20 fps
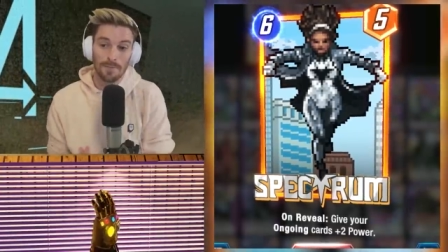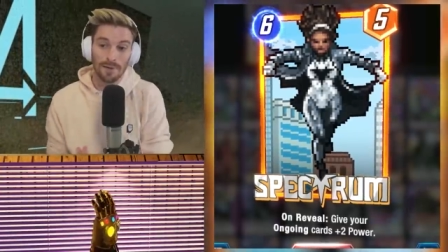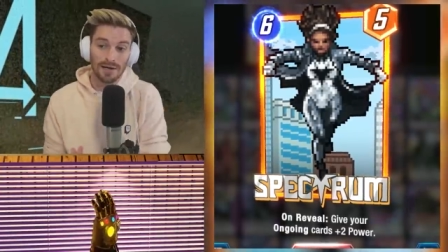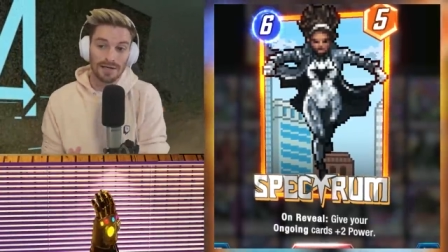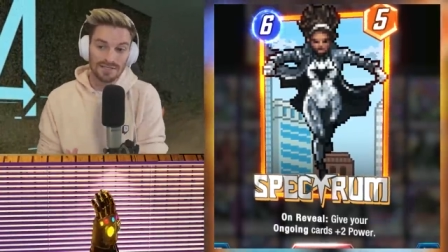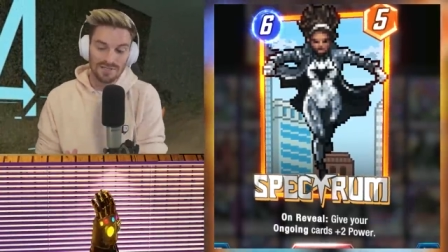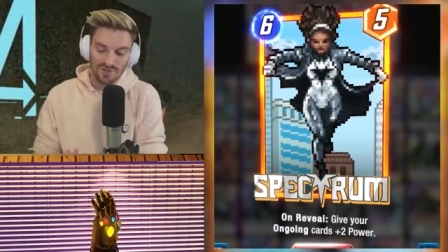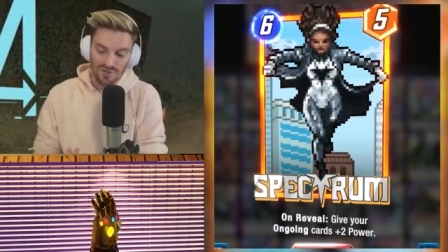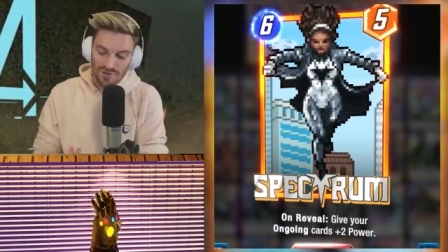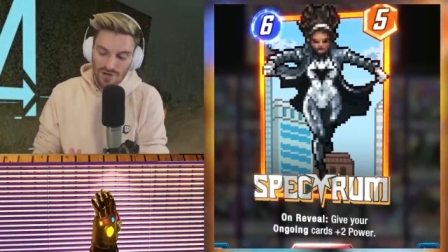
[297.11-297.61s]

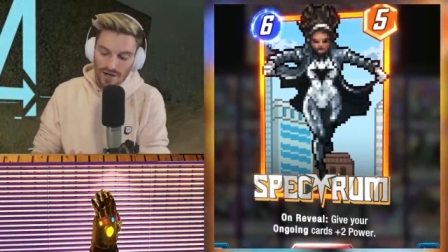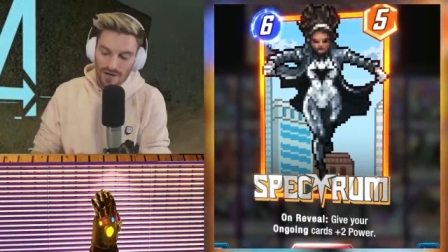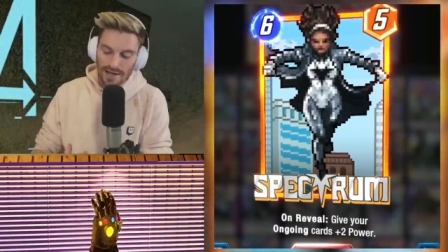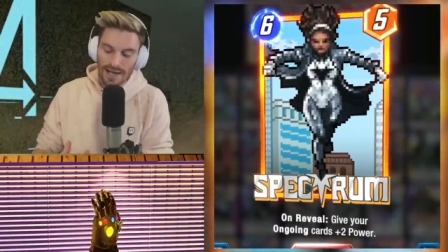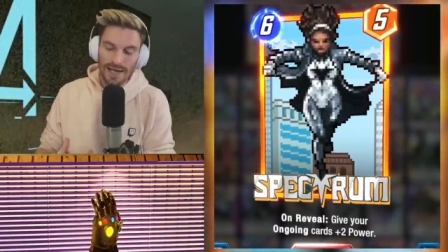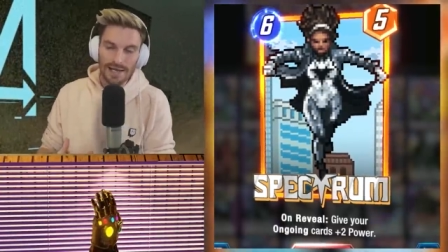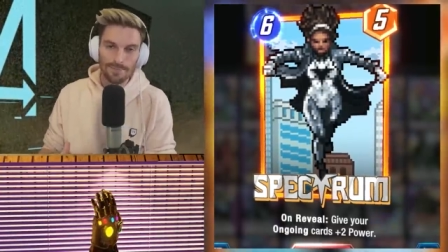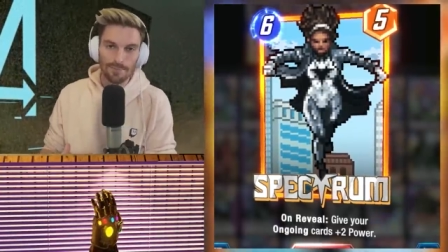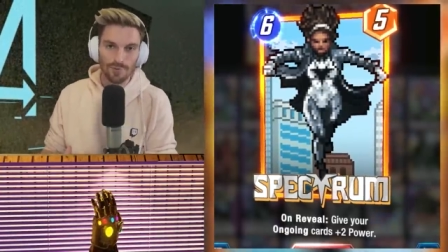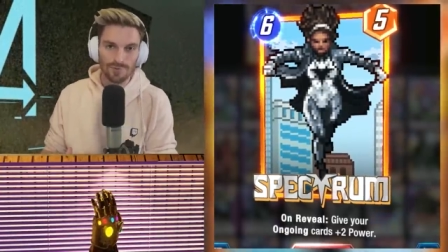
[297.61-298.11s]
because they're
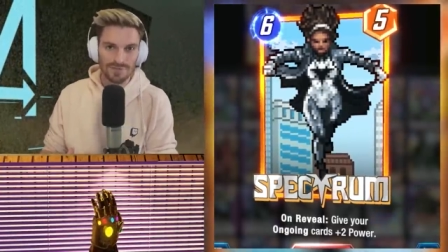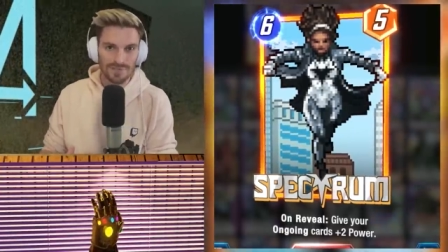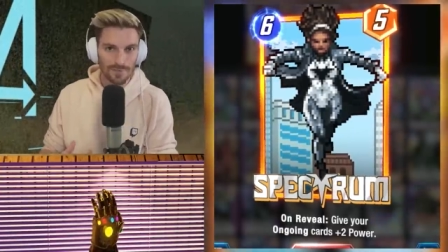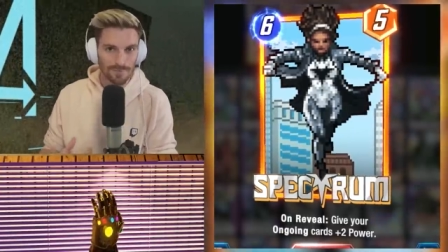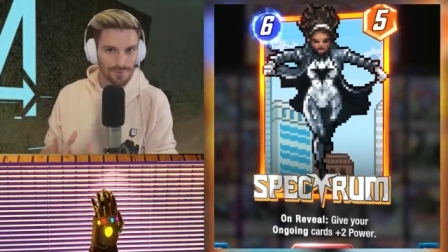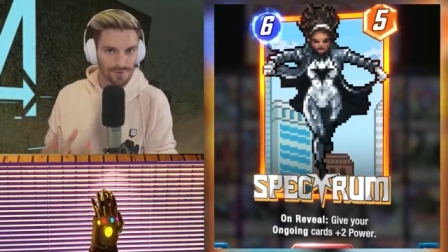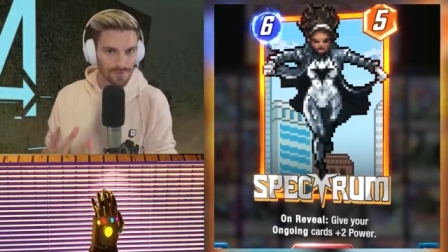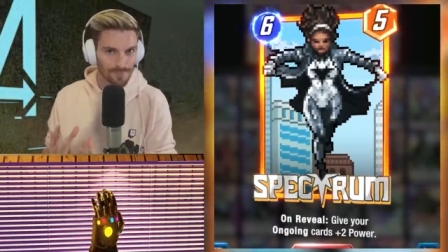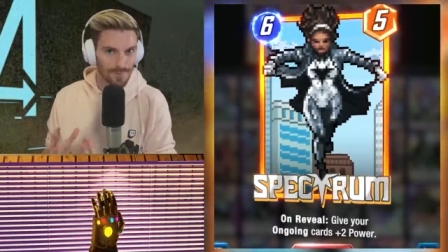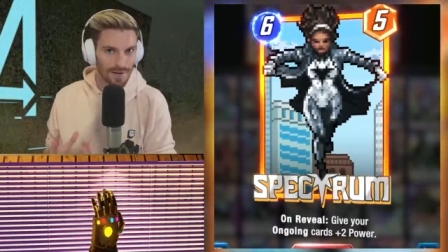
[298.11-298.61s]
not able to
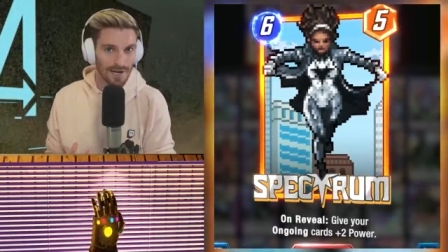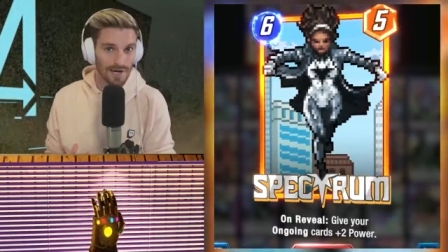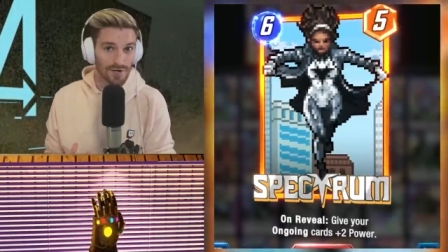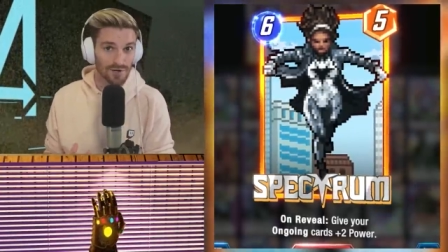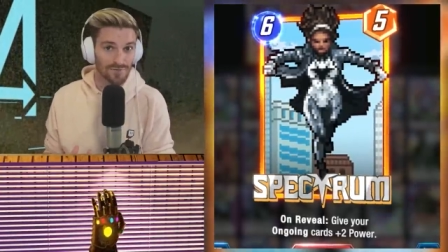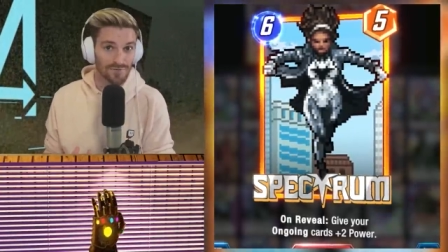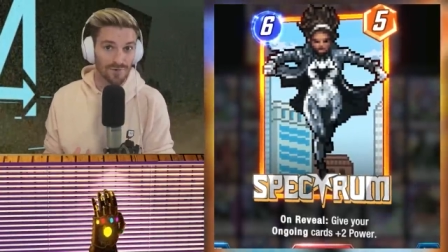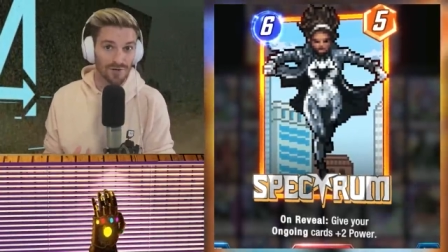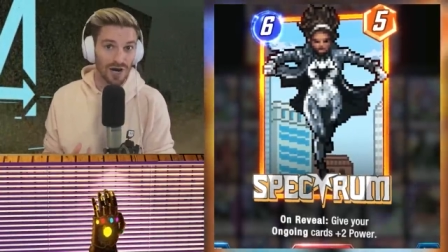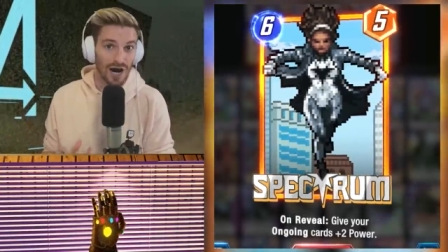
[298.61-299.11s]

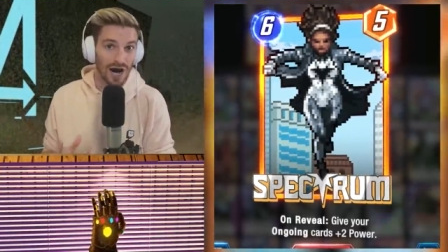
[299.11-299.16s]
prepare for